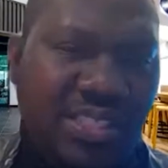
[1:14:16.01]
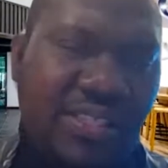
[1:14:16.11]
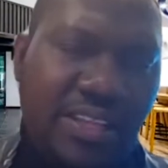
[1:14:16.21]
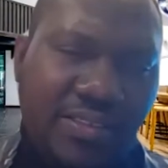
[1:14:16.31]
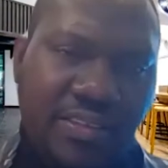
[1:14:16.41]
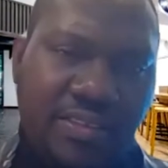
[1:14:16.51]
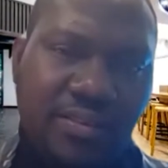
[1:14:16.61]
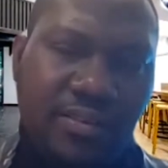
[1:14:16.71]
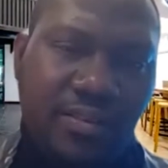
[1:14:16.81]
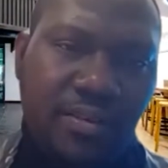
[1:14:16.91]
things.
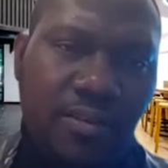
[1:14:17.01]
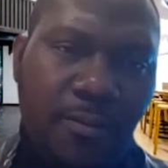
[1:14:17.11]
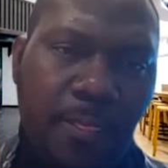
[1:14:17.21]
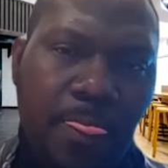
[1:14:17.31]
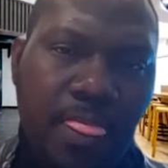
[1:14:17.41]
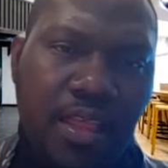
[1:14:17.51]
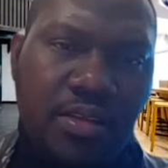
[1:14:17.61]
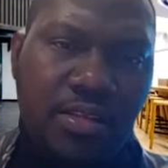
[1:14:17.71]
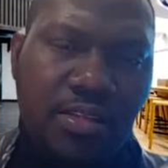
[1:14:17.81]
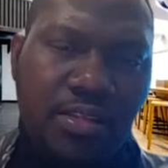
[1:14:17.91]

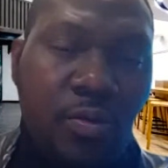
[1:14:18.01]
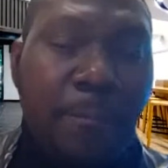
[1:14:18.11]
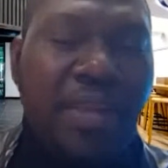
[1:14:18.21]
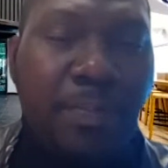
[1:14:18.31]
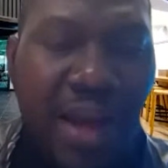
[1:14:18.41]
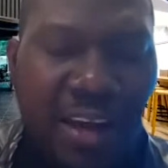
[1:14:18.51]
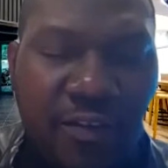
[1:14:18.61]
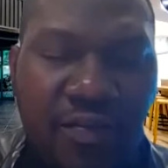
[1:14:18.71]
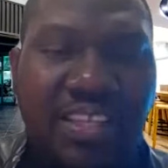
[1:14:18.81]
So be part of it.